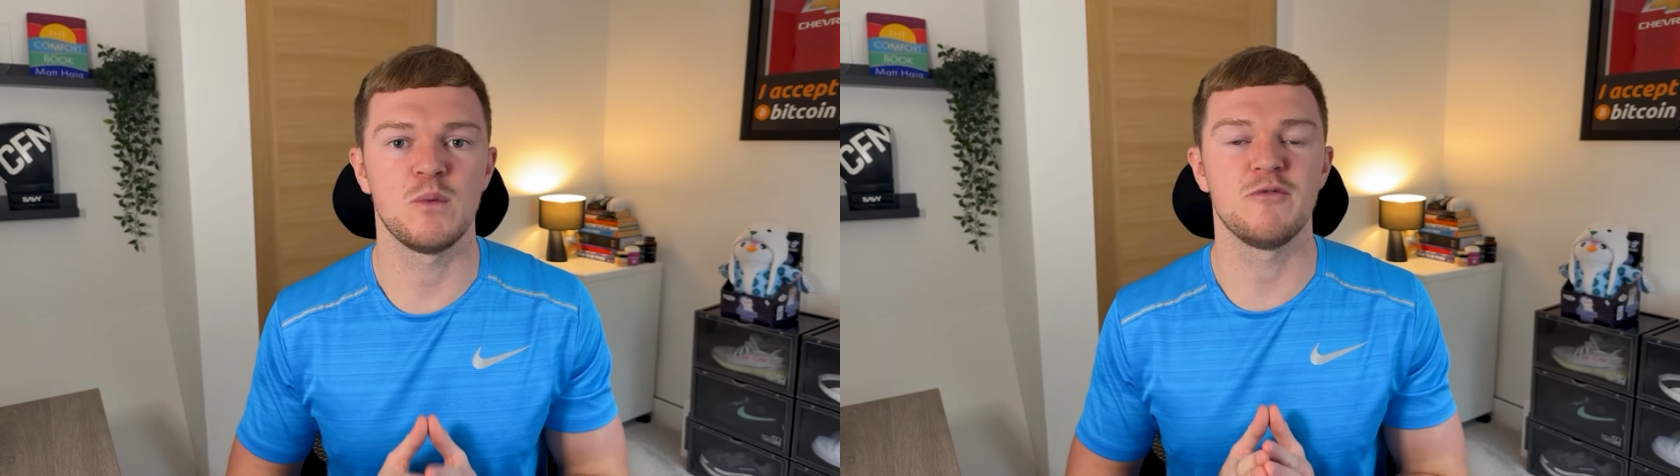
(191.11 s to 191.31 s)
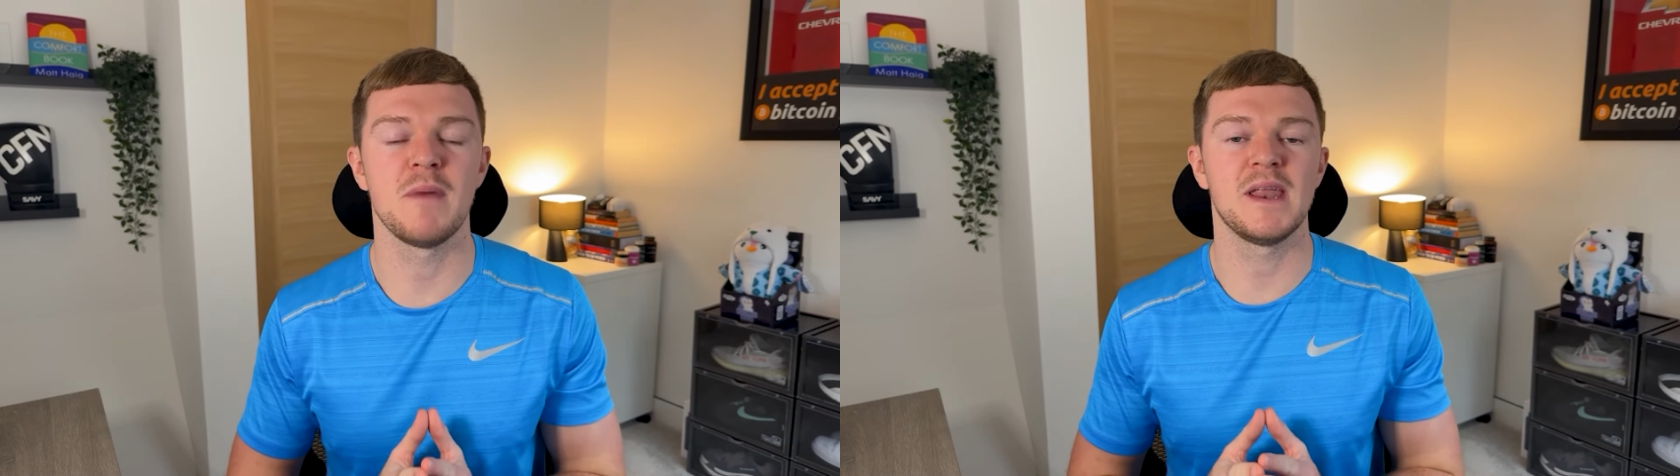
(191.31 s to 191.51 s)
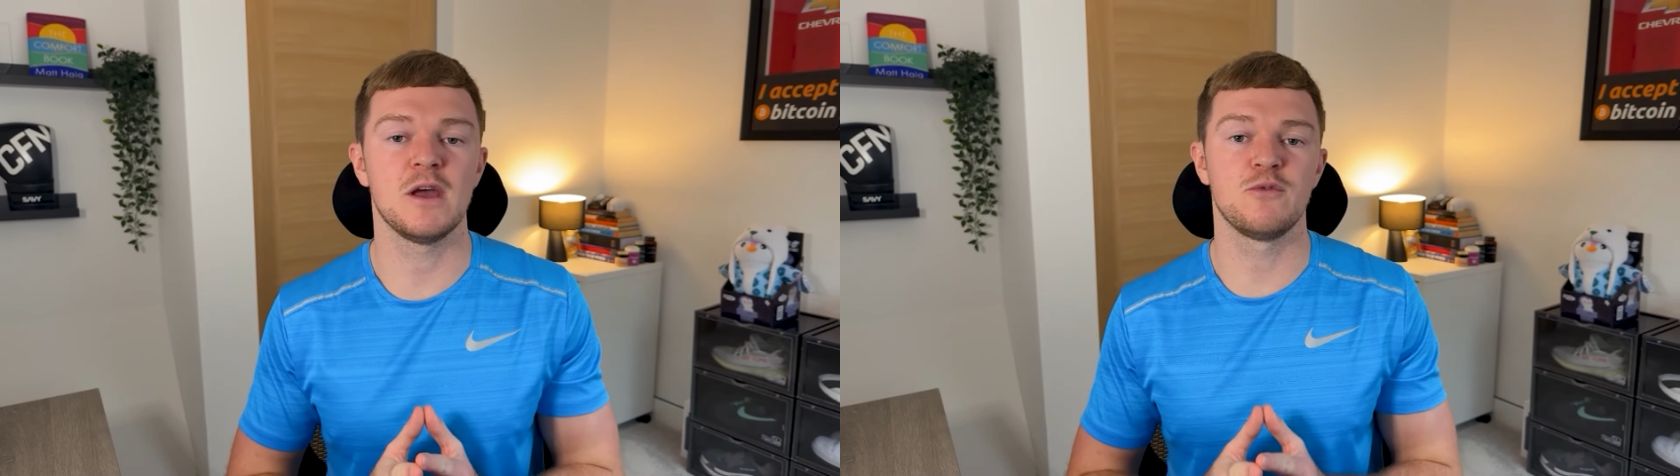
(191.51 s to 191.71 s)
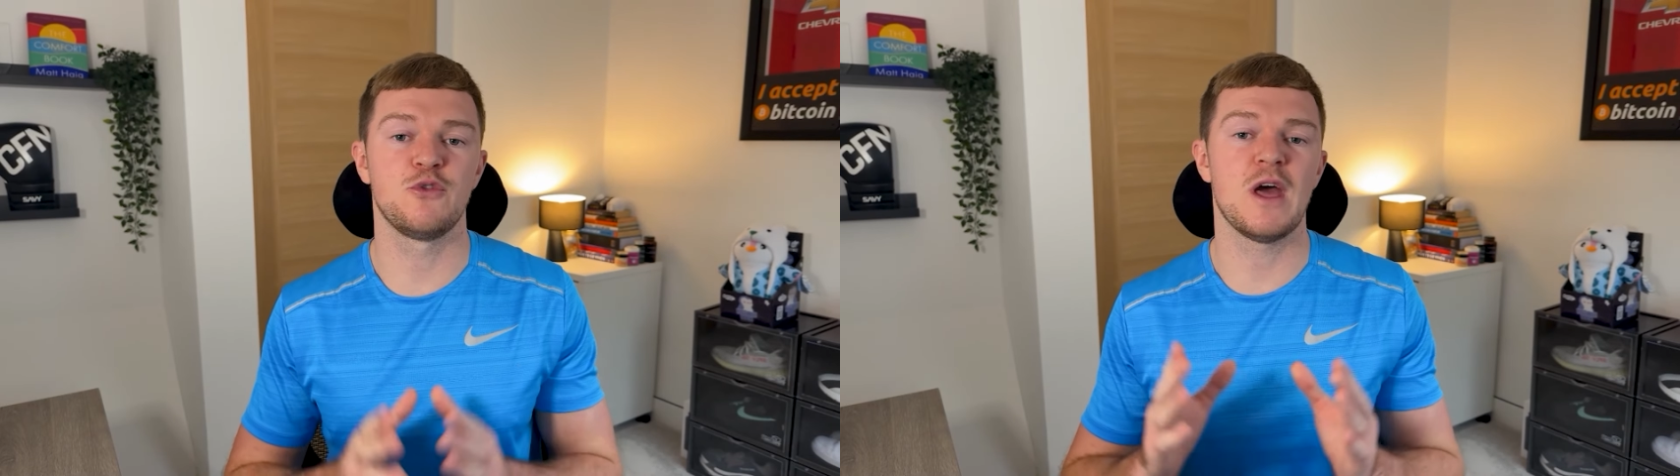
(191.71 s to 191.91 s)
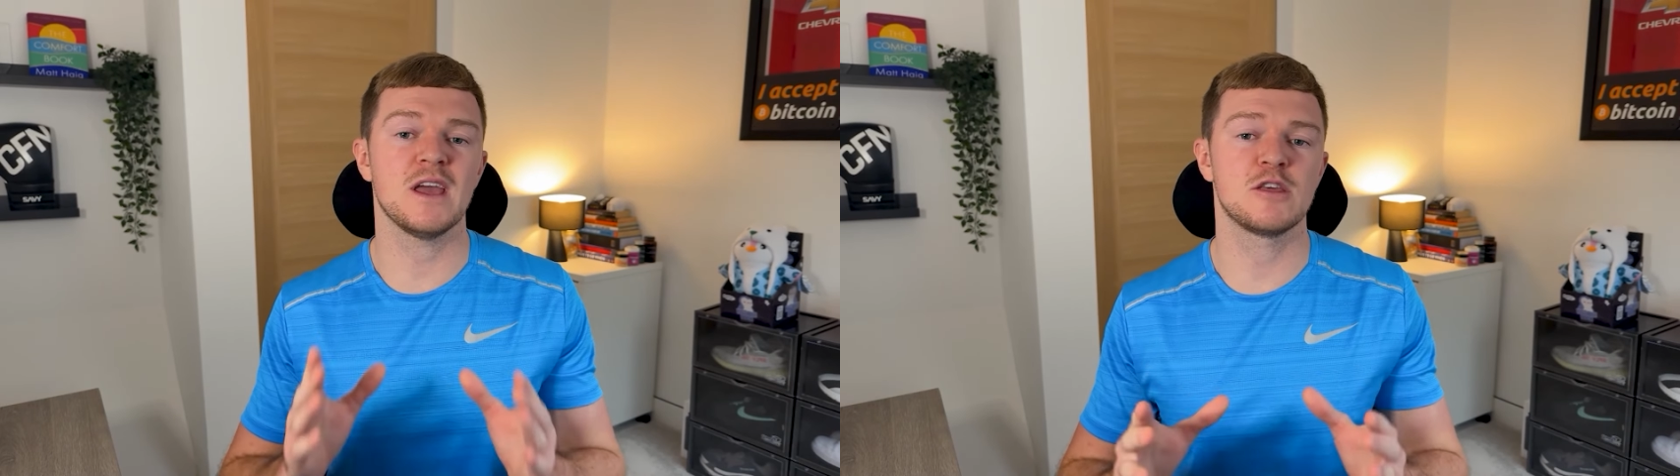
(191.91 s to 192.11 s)
with many of
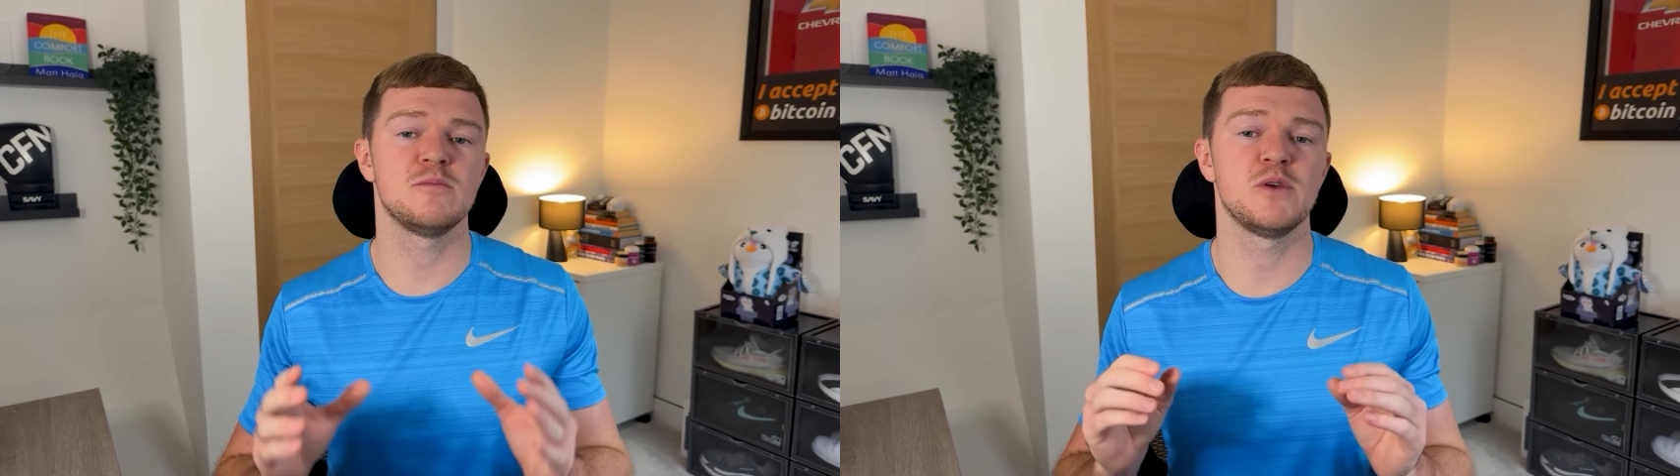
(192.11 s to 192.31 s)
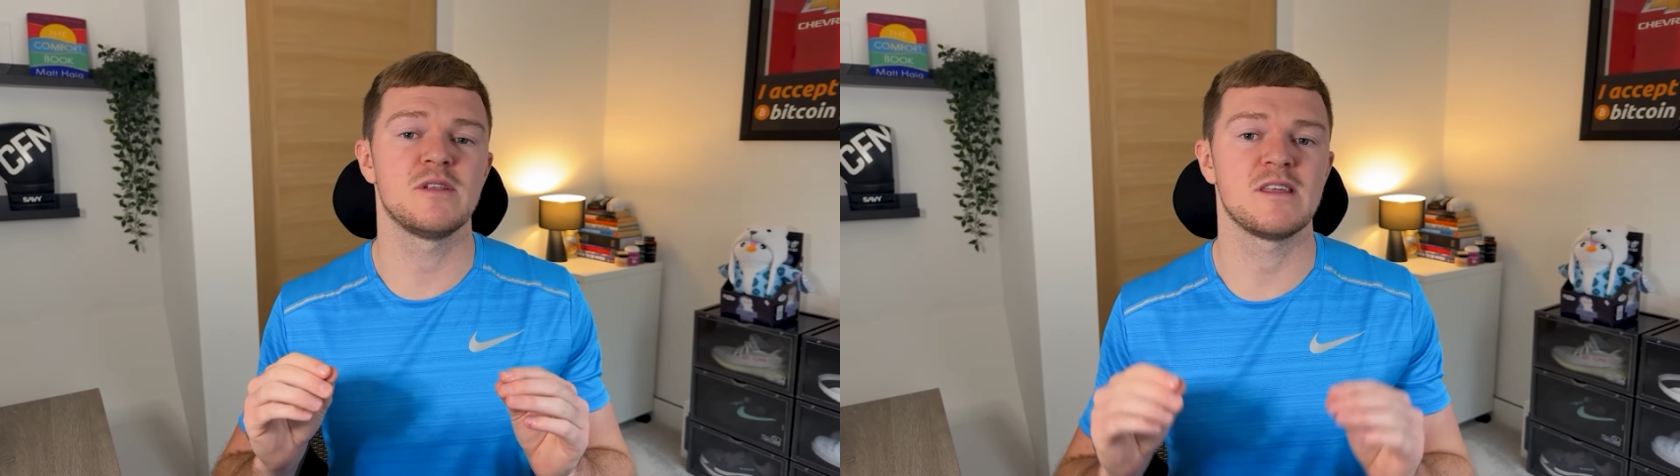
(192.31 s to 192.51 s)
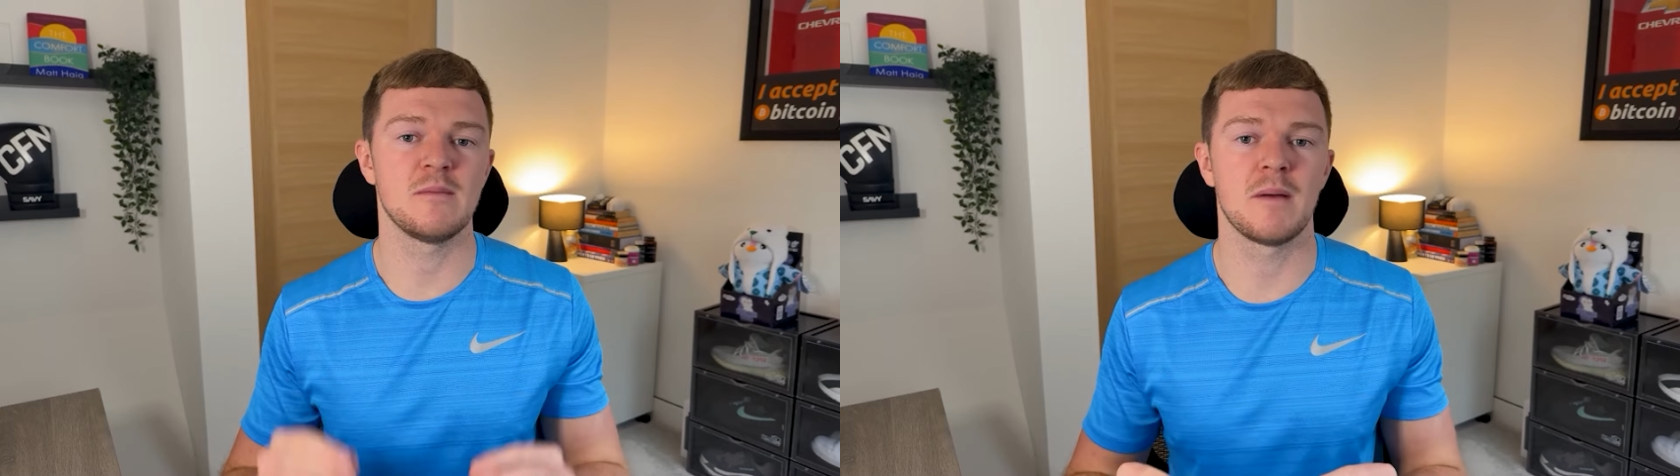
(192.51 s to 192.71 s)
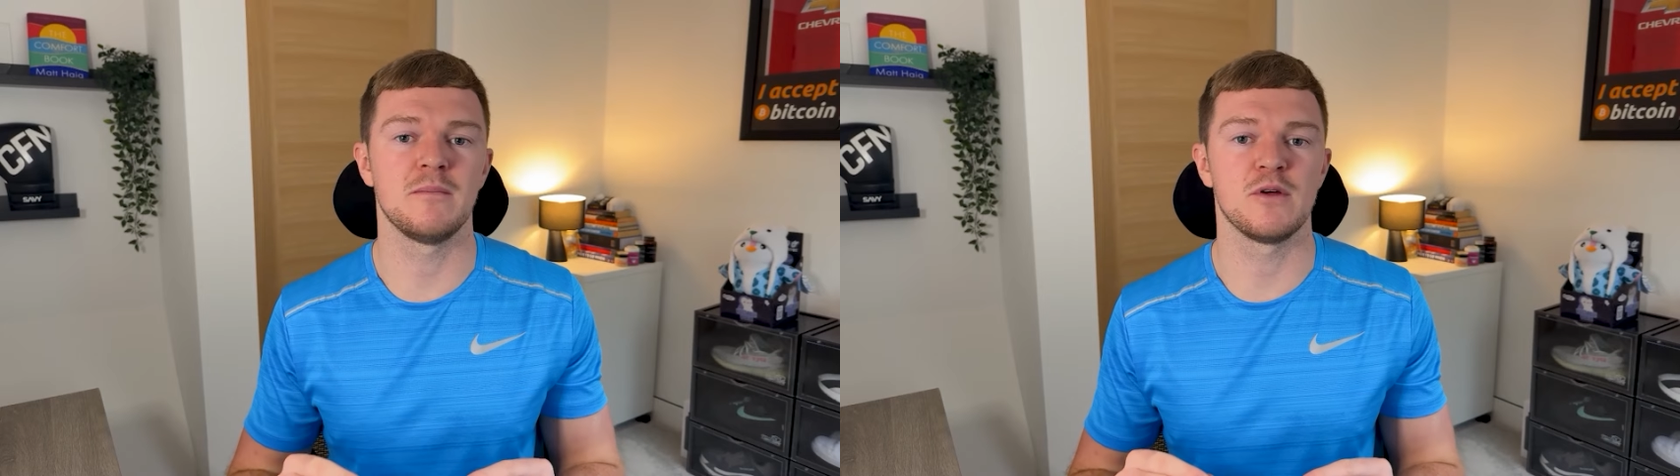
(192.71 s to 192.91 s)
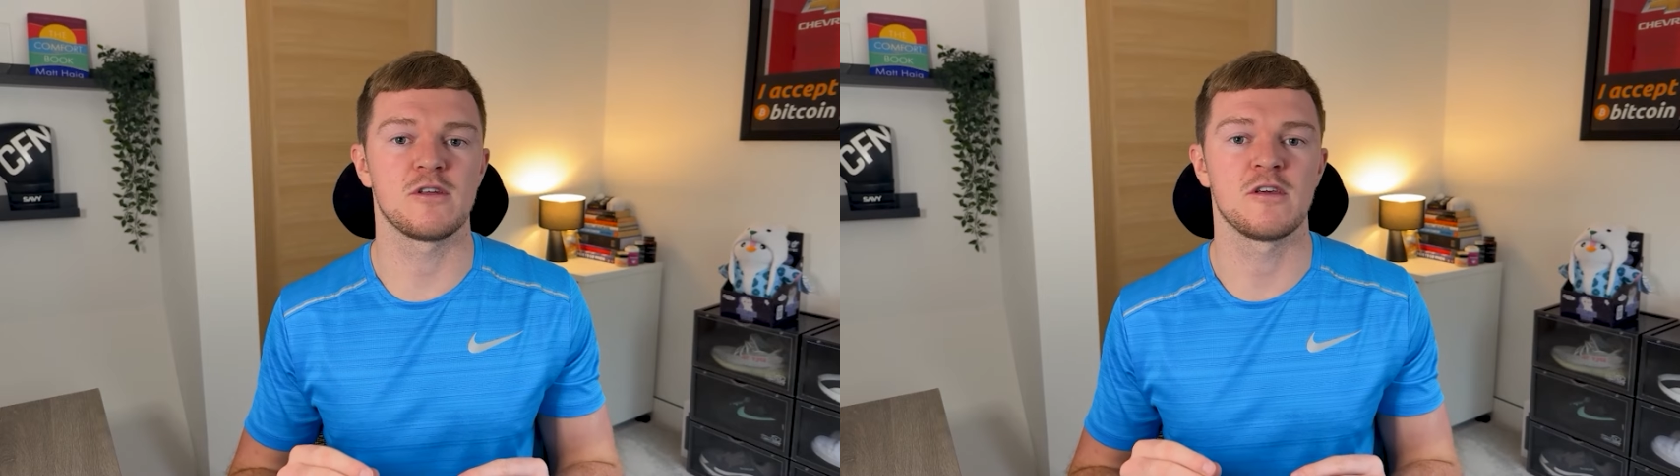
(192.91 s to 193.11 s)
their community
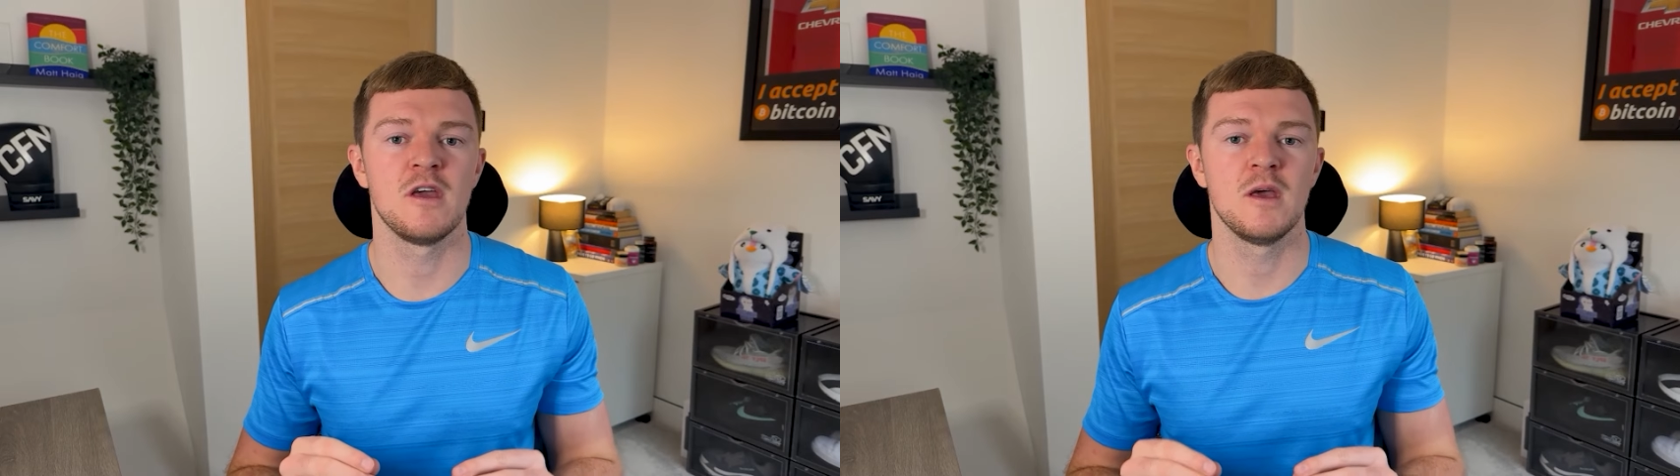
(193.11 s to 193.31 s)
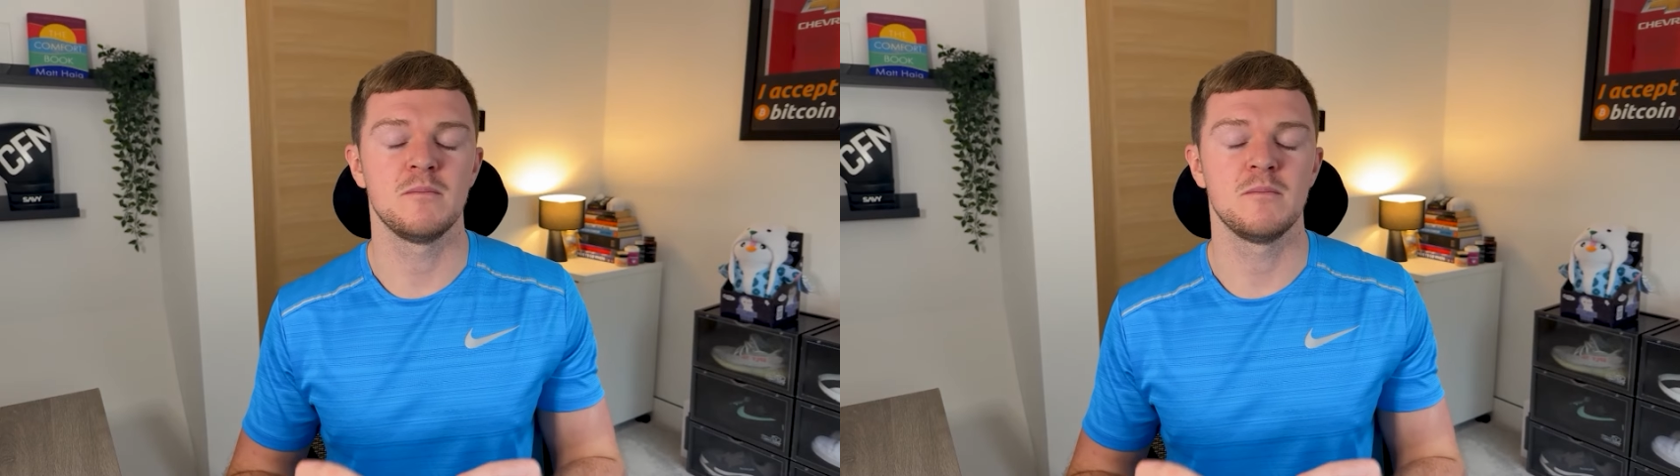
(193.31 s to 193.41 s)
members